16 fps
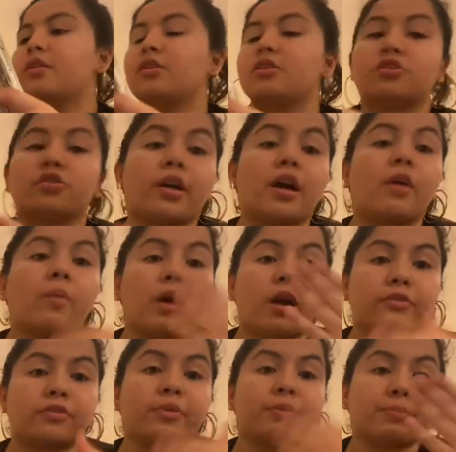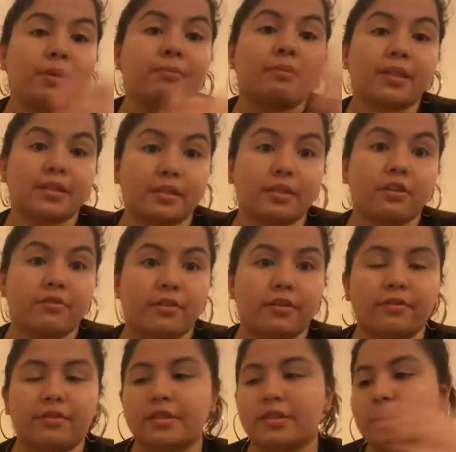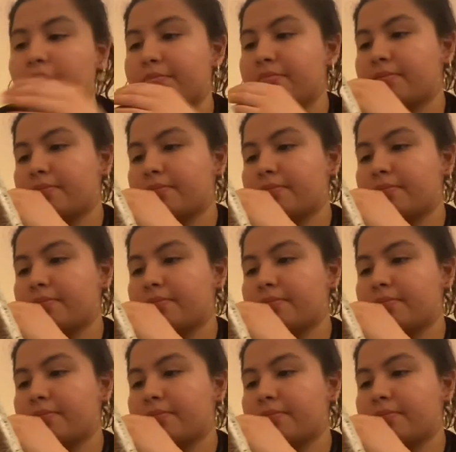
so that I won't have to repeat myself every time.